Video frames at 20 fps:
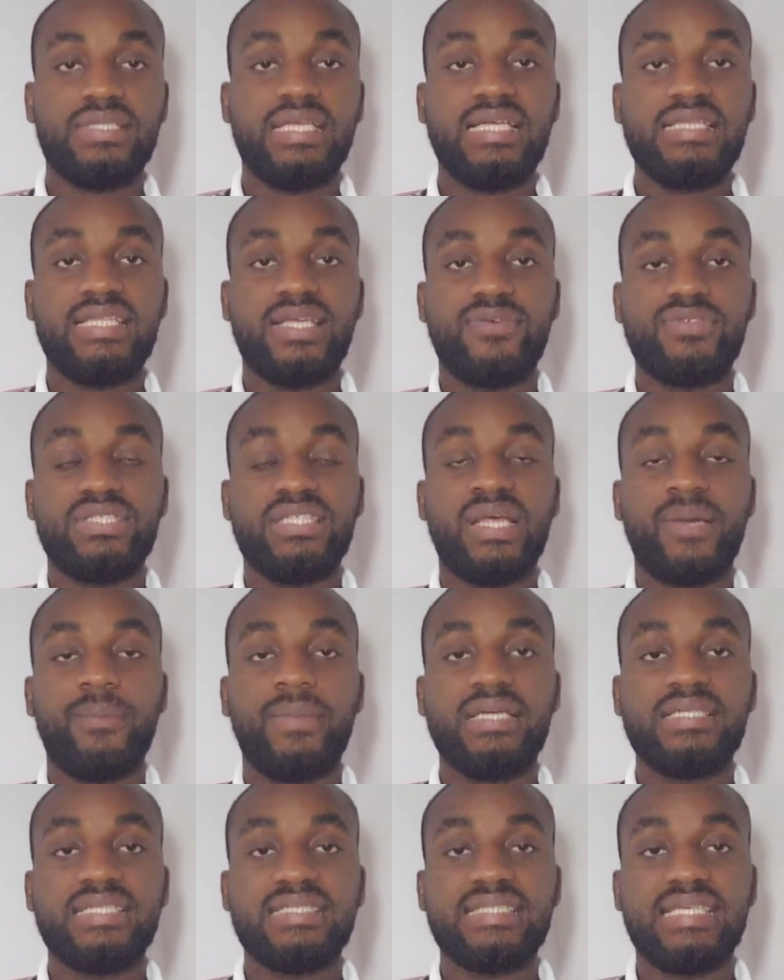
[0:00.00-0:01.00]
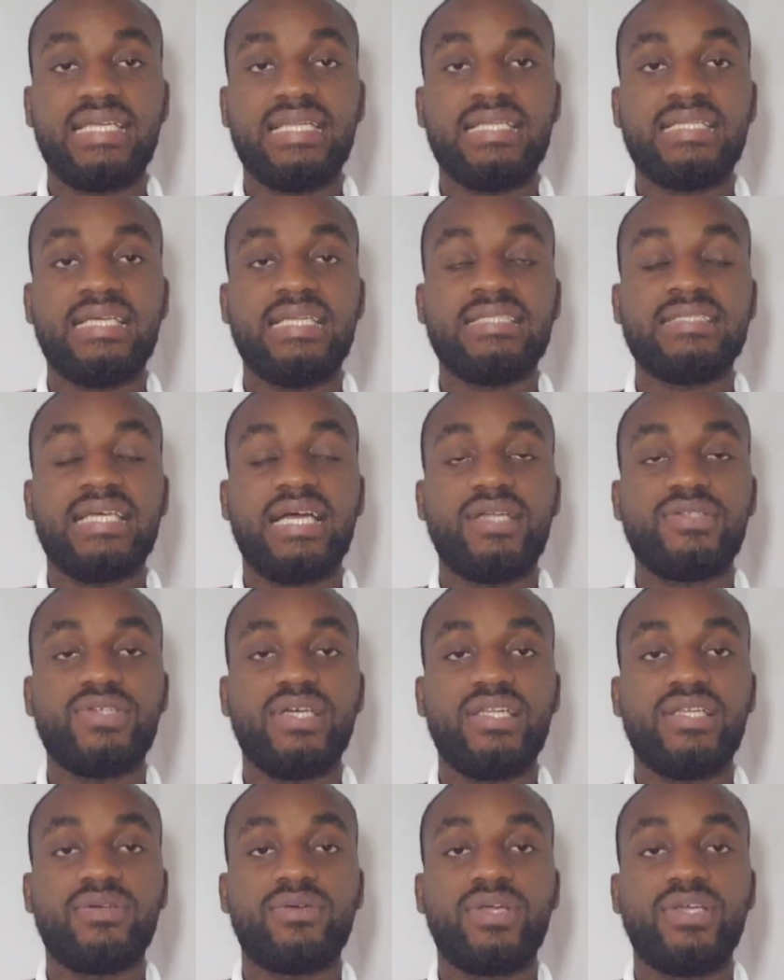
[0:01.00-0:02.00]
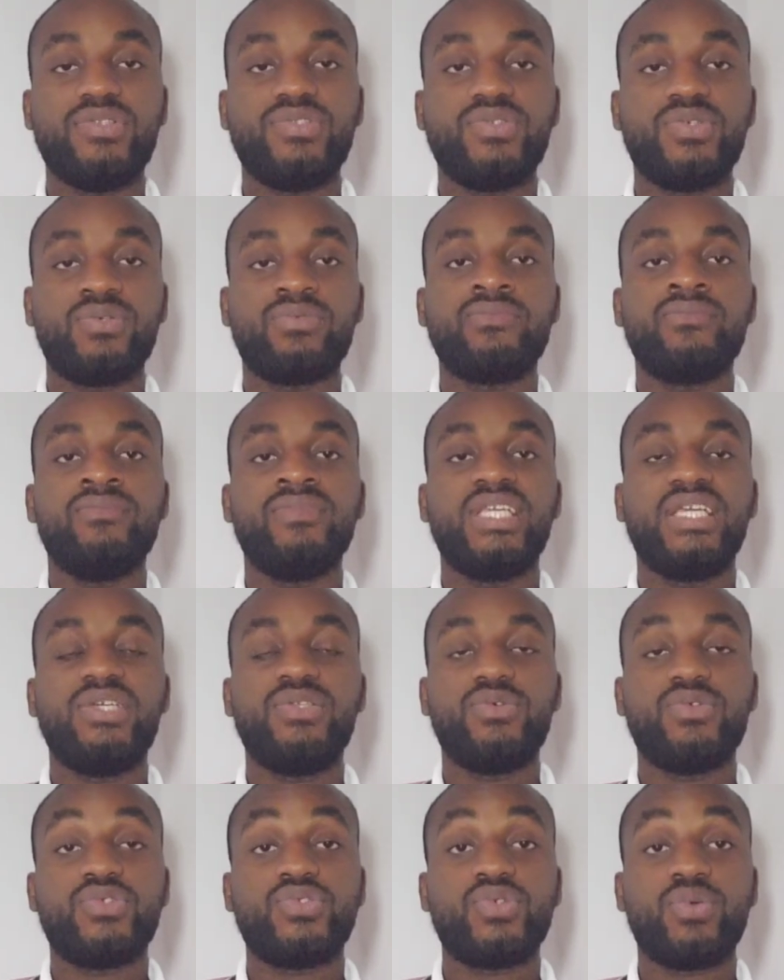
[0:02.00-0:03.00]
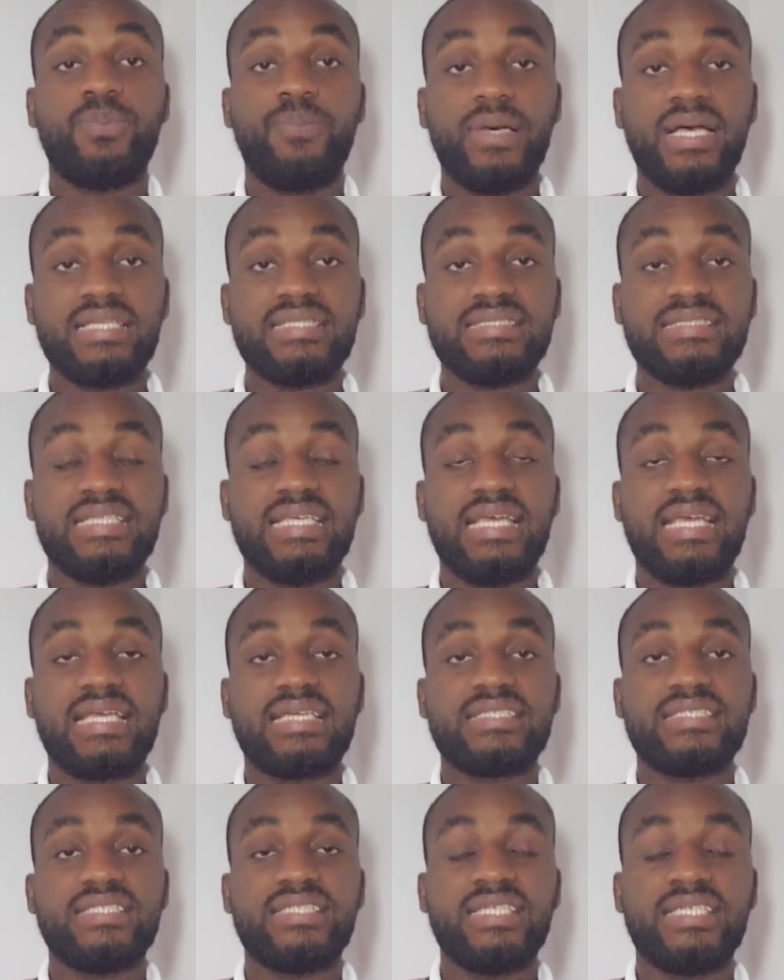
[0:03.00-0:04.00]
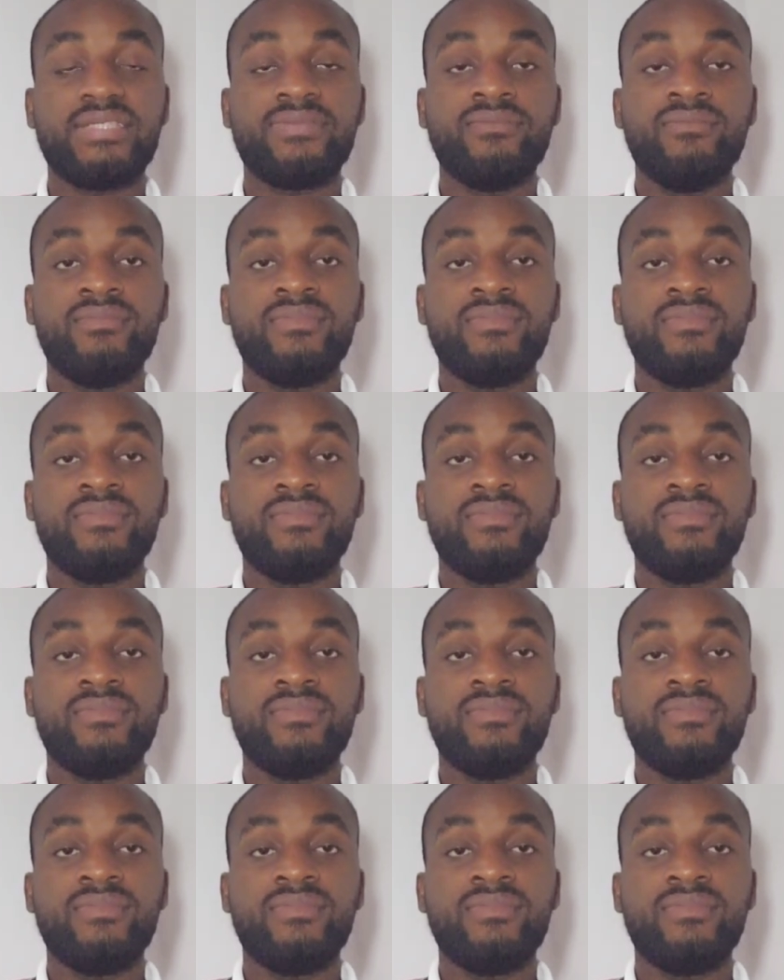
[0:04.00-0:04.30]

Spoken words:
That tells you that Manchester United is actually going to surpass the XG